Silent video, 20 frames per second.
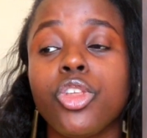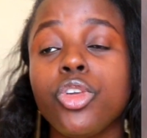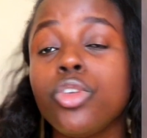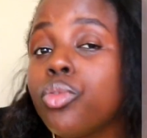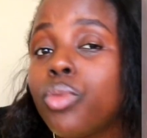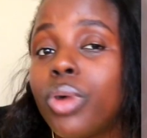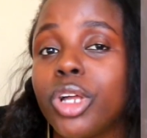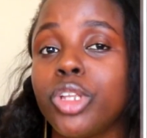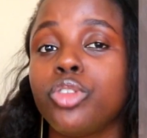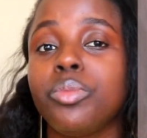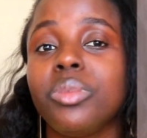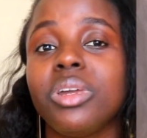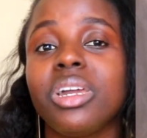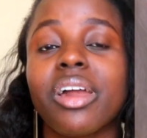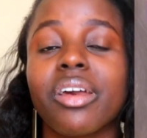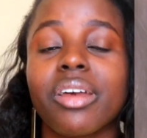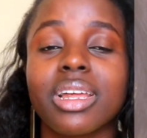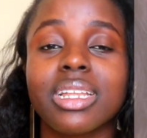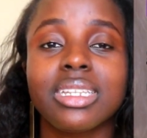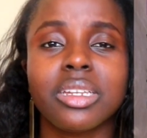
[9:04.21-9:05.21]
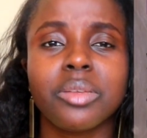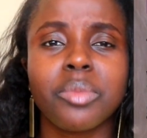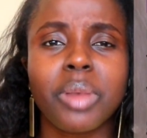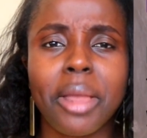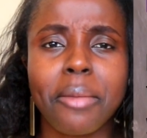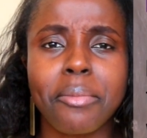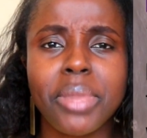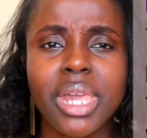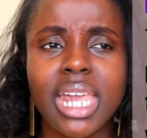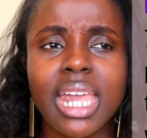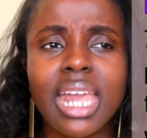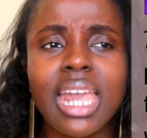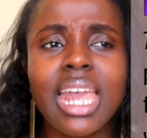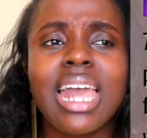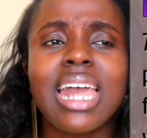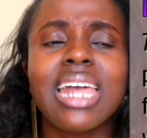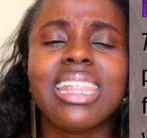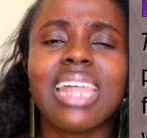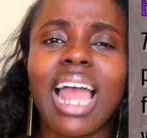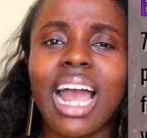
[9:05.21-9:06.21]
you want to be guaranteed by me,
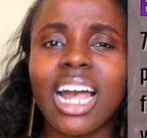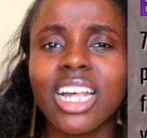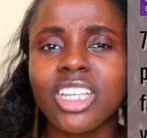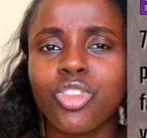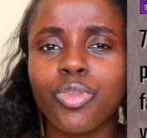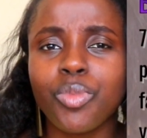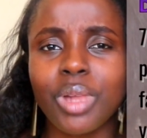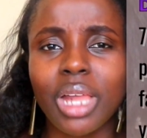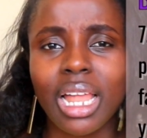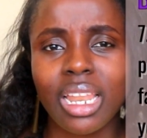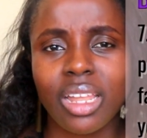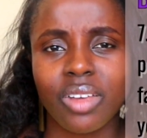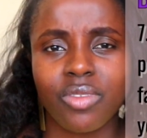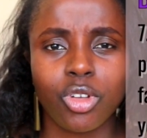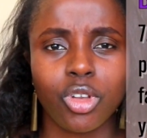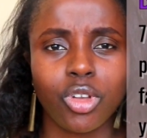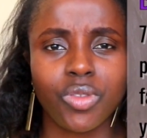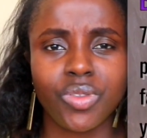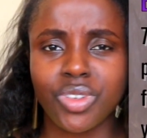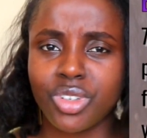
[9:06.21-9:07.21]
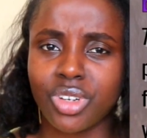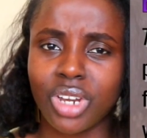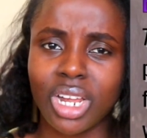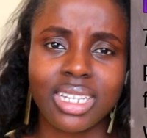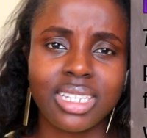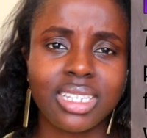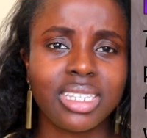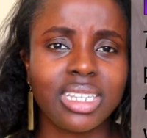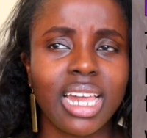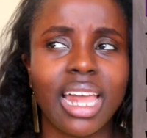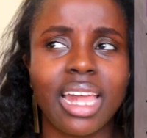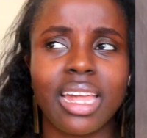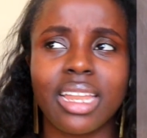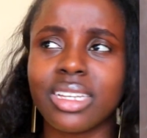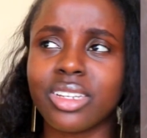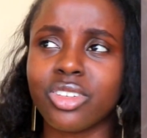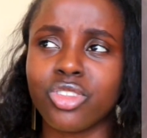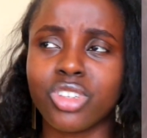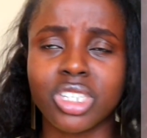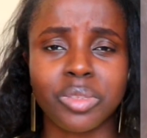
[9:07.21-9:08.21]
there has to be a level of trust
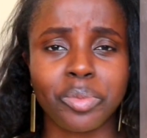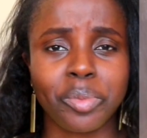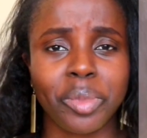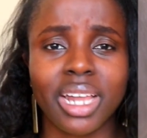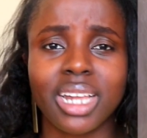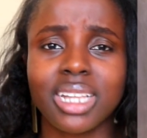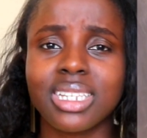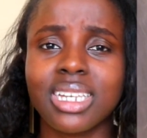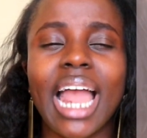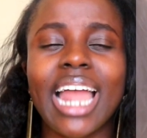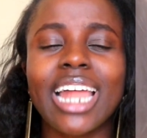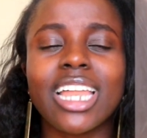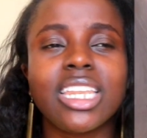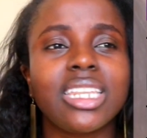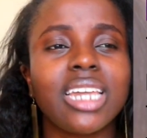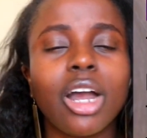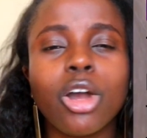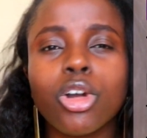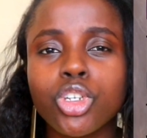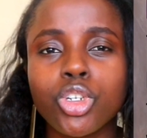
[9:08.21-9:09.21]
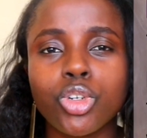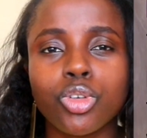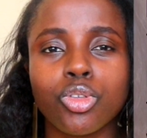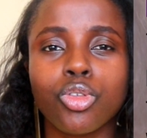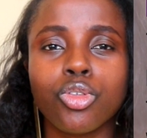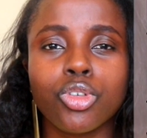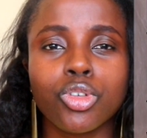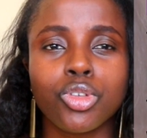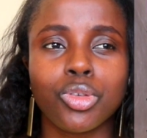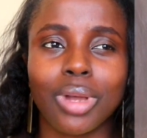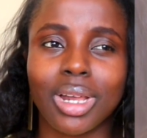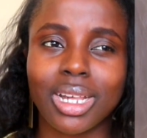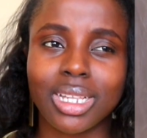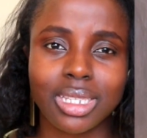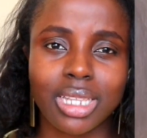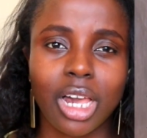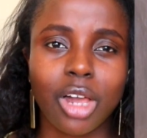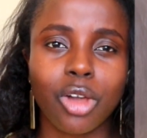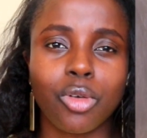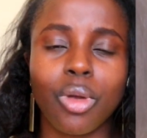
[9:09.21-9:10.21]
and respect. I doubt you would go to a
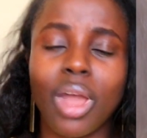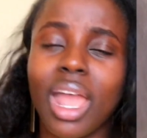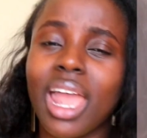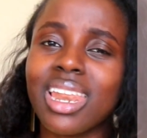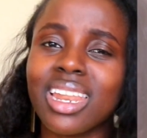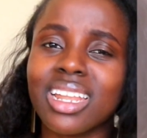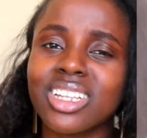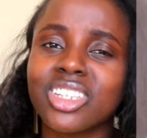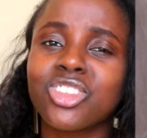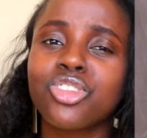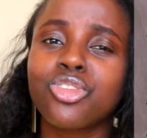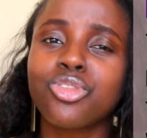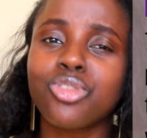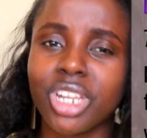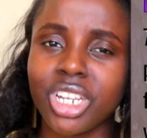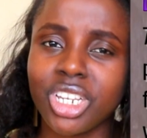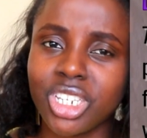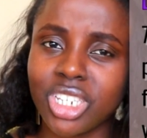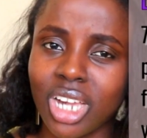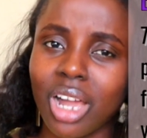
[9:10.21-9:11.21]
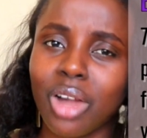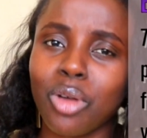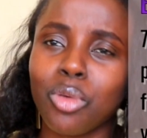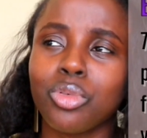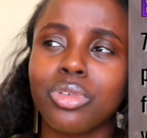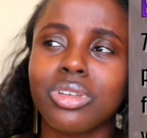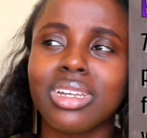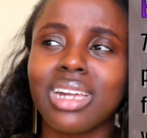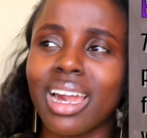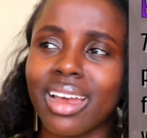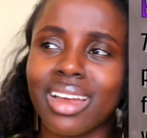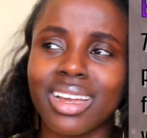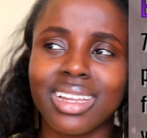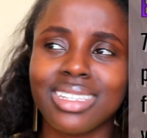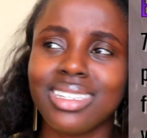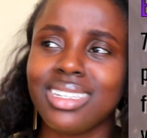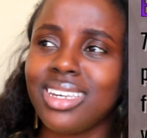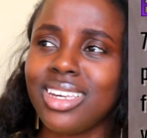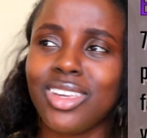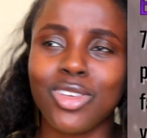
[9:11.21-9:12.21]
SACCO and a stranger would
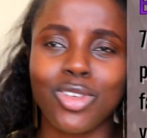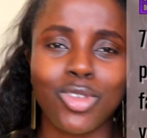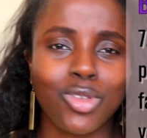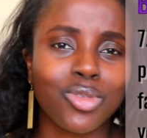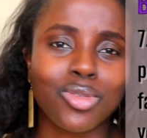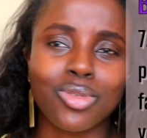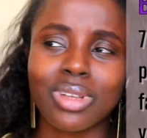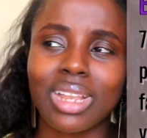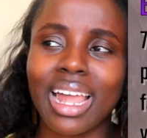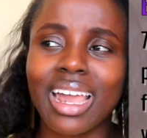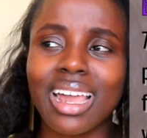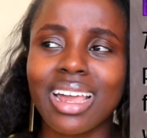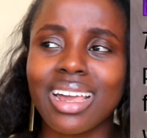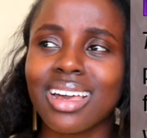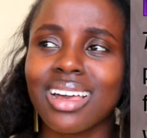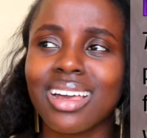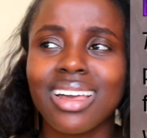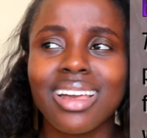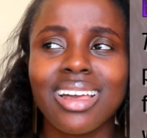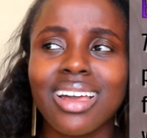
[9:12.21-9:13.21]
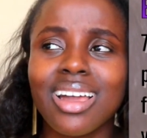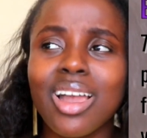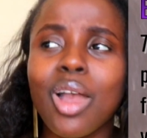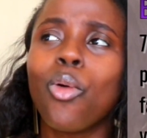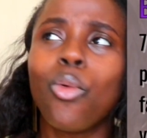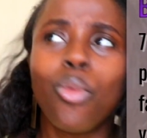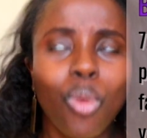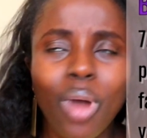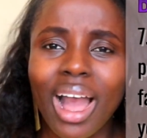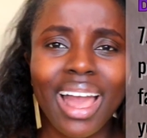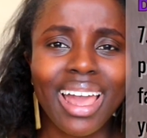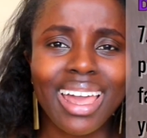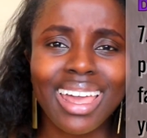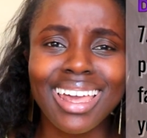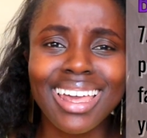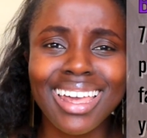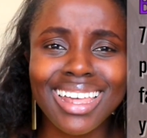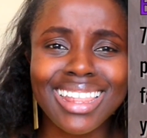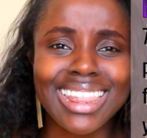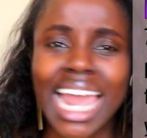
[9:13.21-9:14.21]
guarantee you. Like, why?
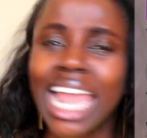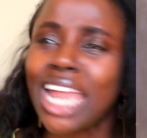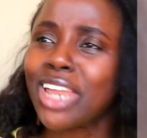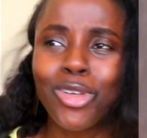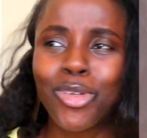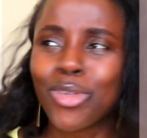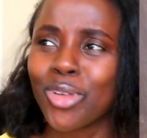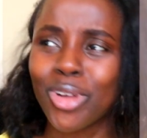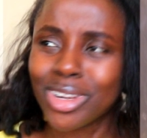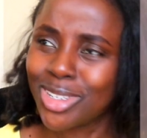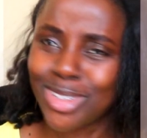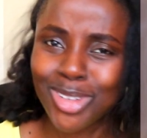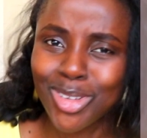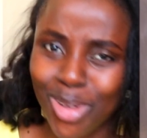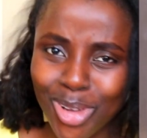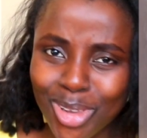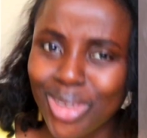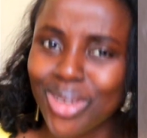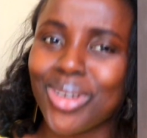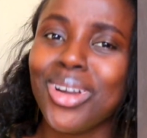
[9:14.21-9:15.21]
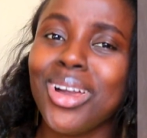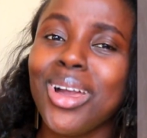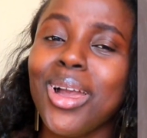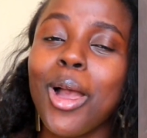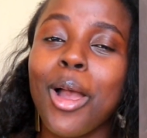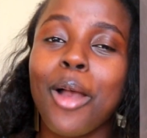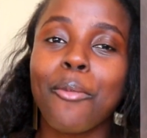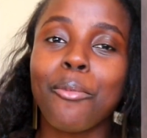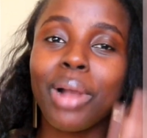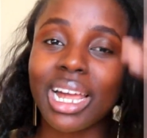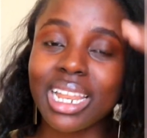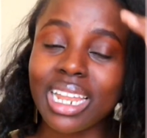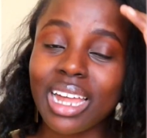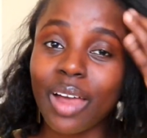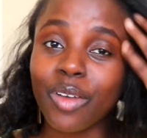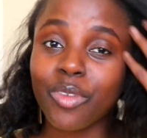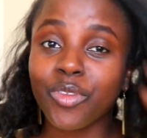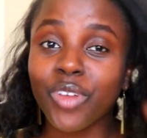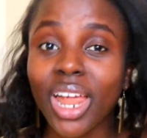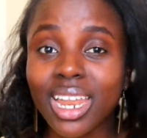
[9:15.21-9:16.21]
They do not know you. But
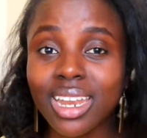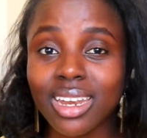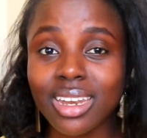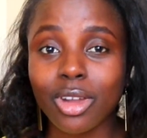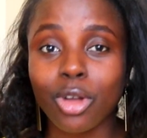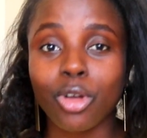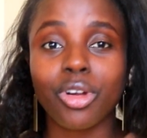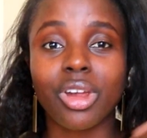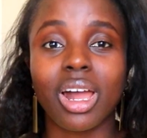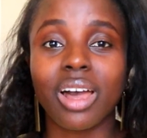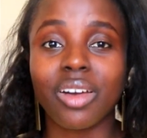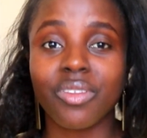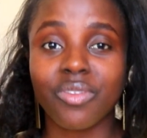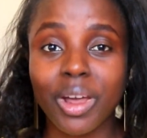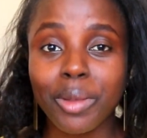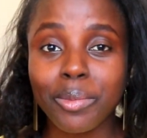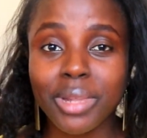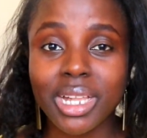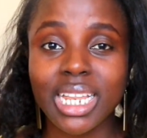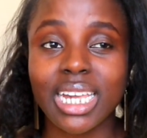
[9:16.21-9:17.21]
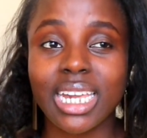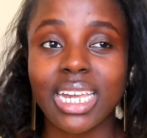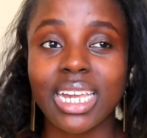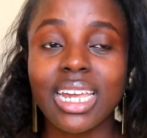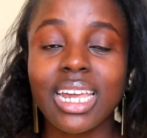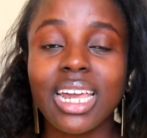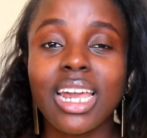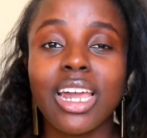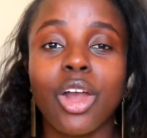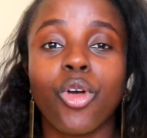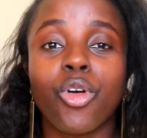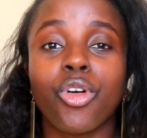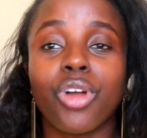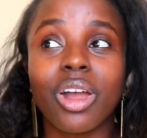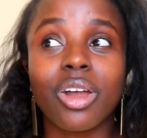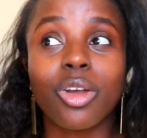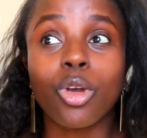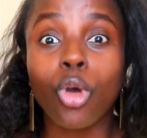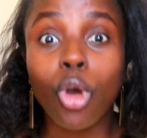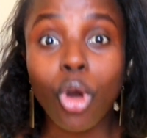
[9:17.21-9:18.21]
a friend or a family or
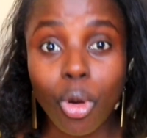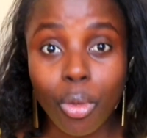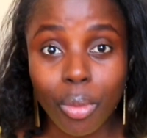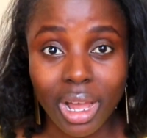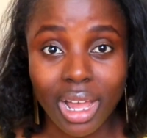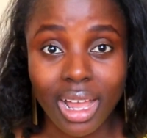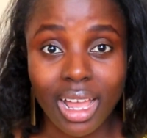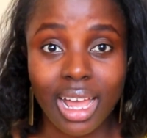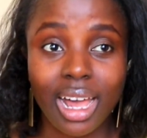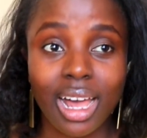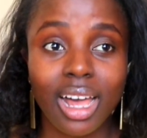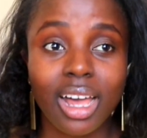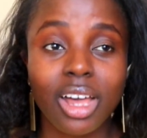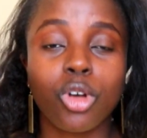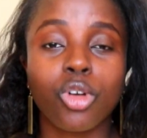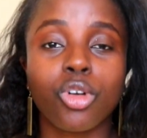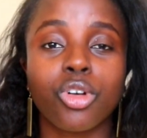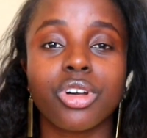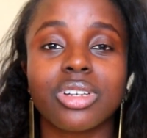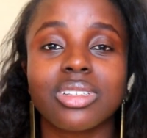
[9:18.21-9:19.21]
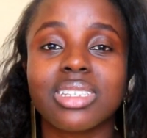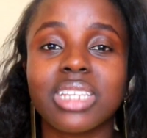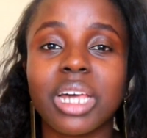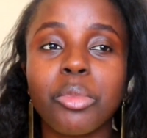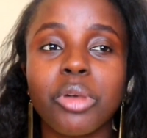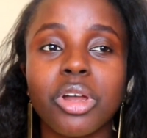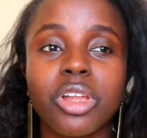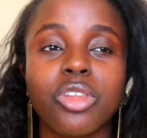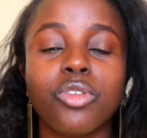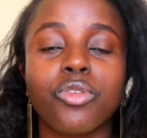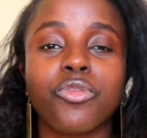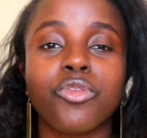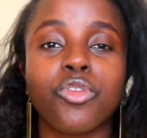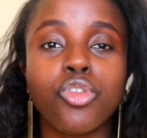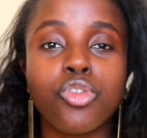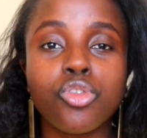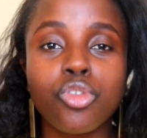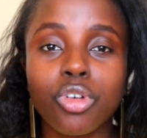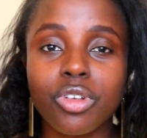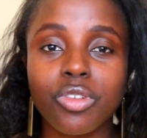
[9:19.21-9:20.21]
a co-worker or someone you've
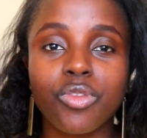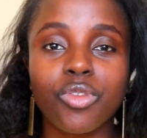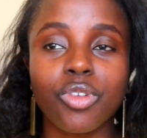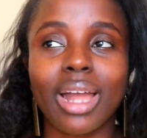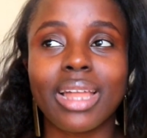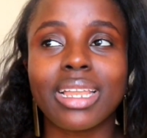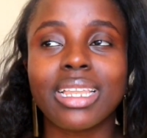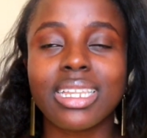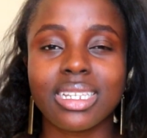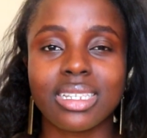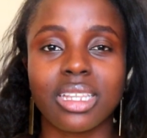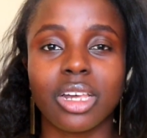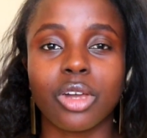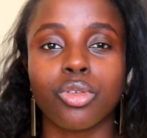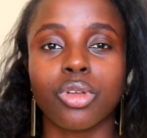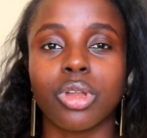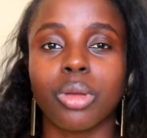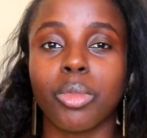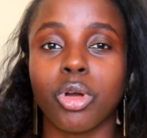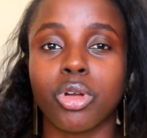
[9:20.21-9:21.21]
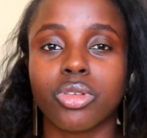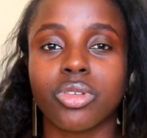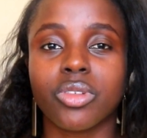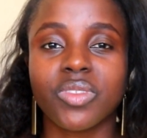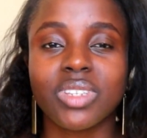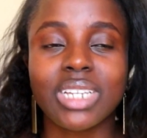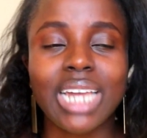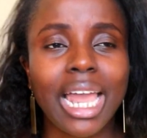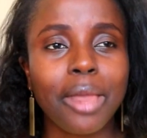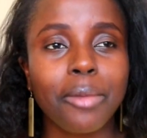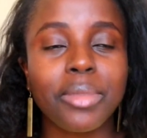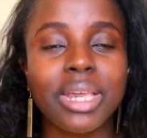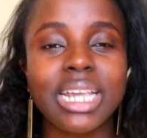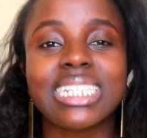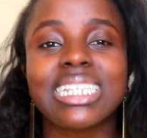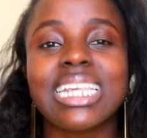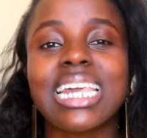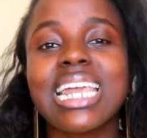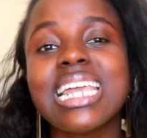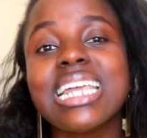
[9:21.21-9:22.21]
known for at least a good amount of time
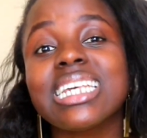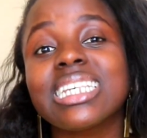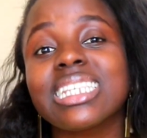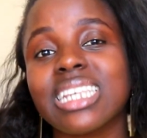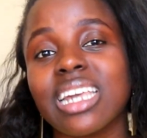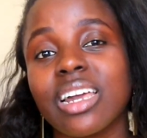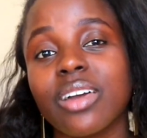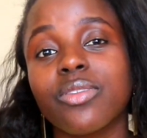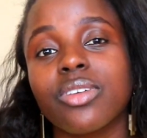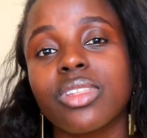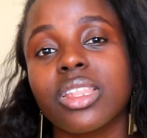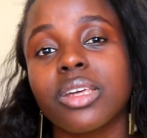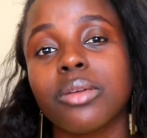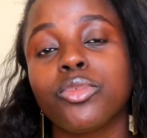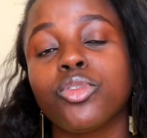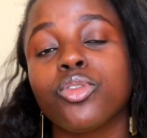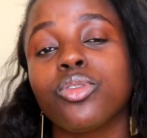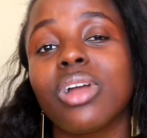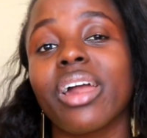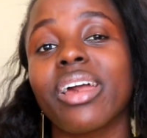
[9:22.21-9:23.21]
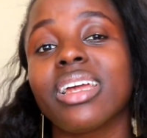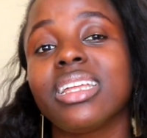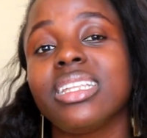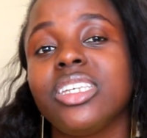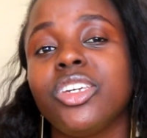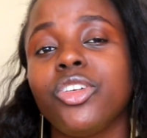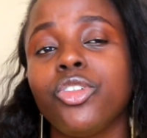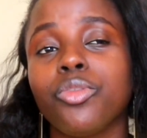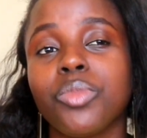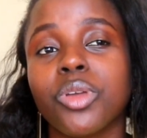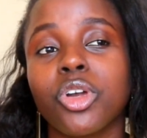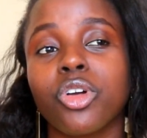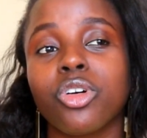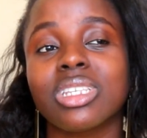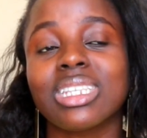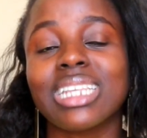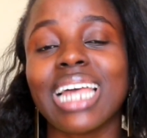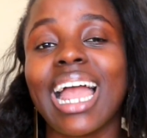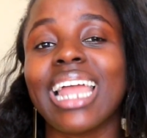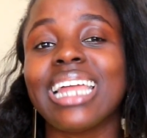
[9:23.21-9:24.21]
is easier for them to guarantee you,
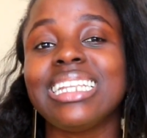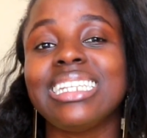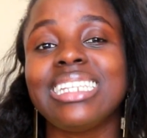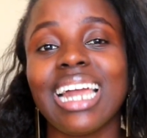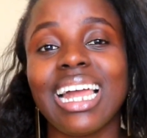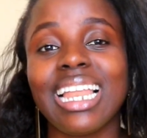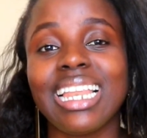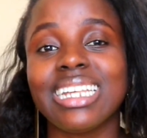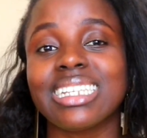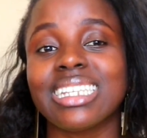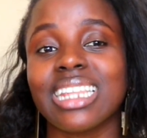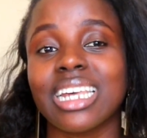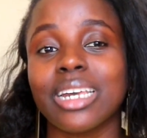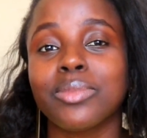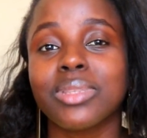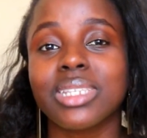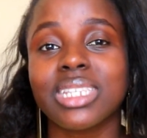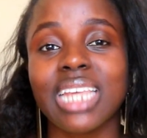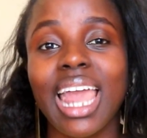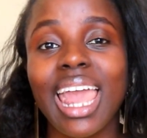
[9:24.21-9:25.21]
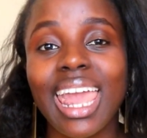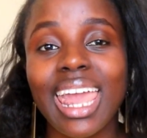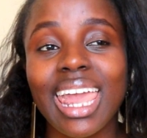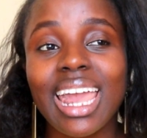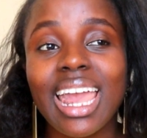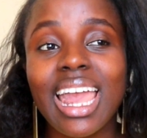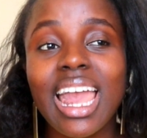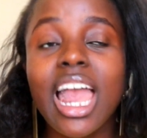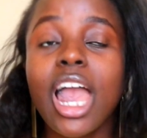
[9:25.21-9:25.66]
because ideally is them saying,